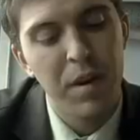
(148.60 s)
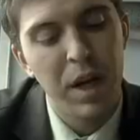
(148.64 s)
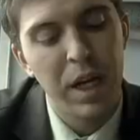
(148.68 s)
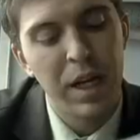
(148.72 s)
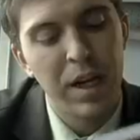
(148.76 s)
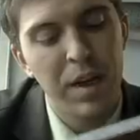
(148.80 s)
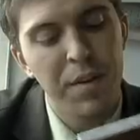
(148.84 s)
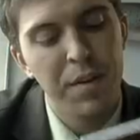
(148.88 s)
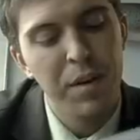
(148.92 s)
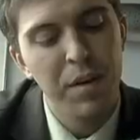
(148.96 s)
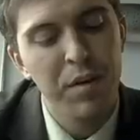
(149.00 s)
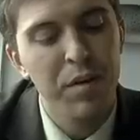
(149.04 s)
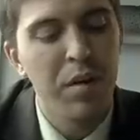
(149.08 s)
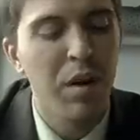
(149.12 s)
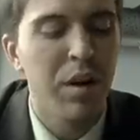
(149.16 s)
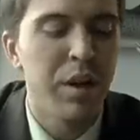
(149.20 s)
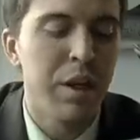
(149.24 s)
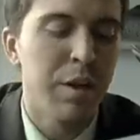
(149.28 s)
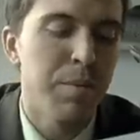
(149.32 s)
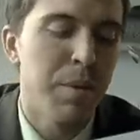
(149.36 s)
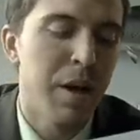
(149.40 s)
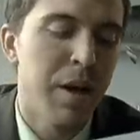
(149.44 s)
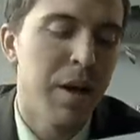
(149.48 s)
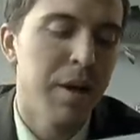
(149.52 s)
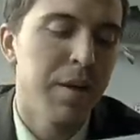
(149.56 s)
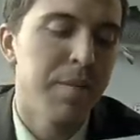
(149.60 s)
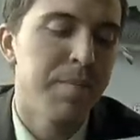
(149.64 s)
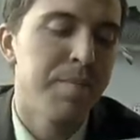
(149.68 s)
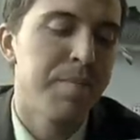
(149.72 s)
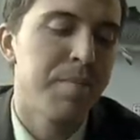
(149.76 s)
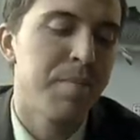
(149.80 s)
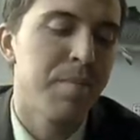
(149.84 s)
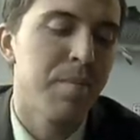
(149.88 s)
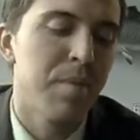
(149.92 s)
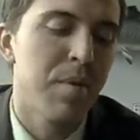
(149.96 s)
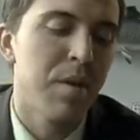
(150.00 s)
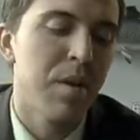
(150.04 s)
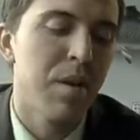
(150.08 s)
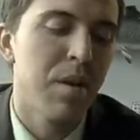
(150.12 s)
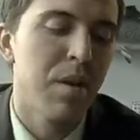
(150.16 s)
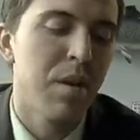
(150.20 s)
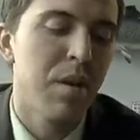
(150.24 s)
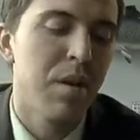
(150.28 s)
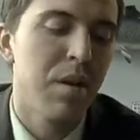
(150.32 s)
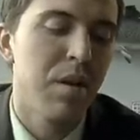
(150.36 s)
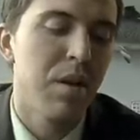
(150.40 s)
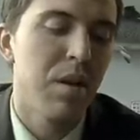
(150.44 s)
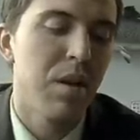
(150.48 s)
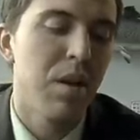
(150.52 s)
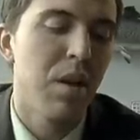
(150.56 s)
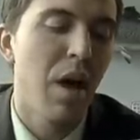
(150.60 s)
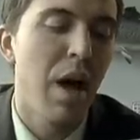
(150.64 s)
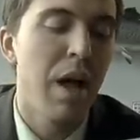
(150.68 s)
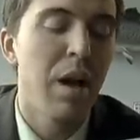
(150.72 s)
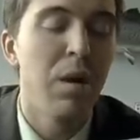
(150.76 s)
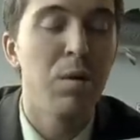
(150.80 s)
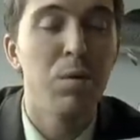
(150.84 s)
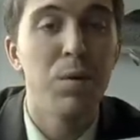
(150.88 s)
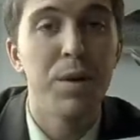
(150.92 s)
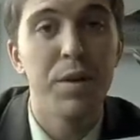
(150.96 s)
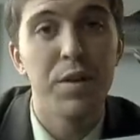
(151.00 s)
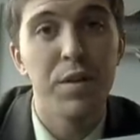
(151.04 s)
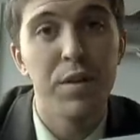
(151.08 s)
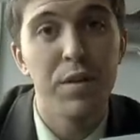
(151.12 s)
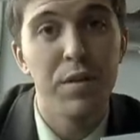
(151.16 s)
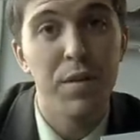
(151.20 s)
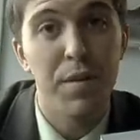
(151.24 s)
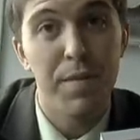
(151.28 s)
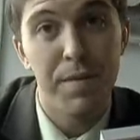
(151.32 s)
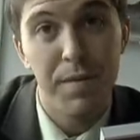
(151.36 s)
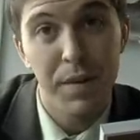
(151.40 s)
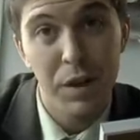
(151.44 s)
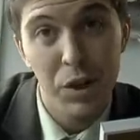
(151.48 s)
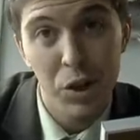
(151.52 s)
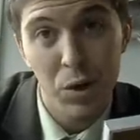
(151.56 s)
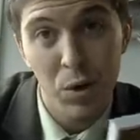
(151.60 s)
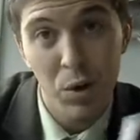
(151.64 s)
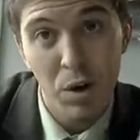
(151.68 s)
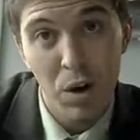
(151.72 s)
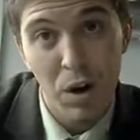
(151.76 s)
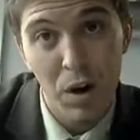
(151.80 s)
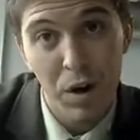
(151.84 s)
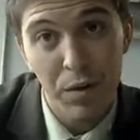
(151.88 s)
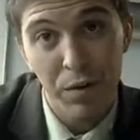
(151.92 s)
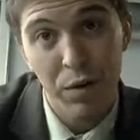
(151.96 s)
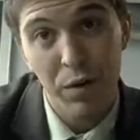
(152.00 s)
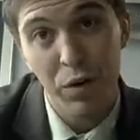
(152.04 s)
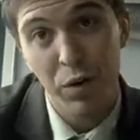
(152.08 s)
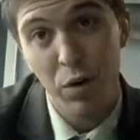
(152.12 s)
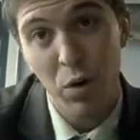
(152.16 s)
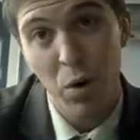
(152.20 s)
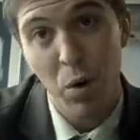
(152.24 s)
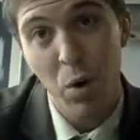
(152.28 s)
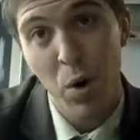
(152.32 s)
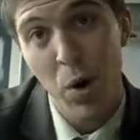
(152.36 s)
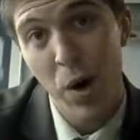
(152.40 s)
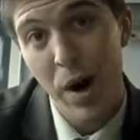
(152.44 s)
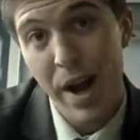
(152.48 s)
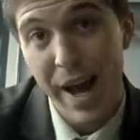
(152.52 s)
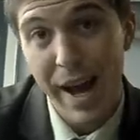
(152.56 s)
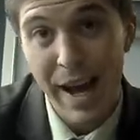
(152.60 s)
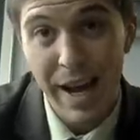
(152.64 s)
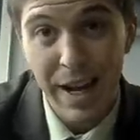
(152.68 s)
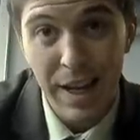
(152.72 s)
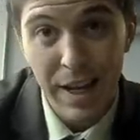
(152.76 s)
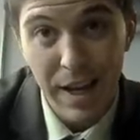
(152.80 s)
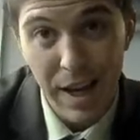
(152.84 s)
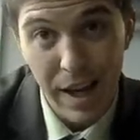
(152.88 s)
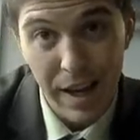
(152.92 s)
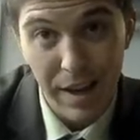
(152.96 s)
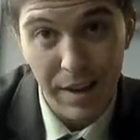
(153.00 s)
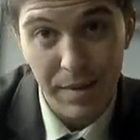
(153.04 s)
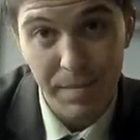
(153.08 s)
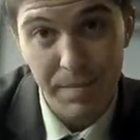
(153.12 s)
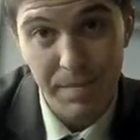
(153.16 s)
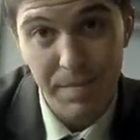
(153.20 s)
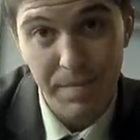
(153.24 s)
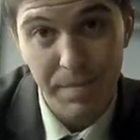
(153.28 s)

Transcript: I got this on eBay. Lionel Richie's official concert tour 88.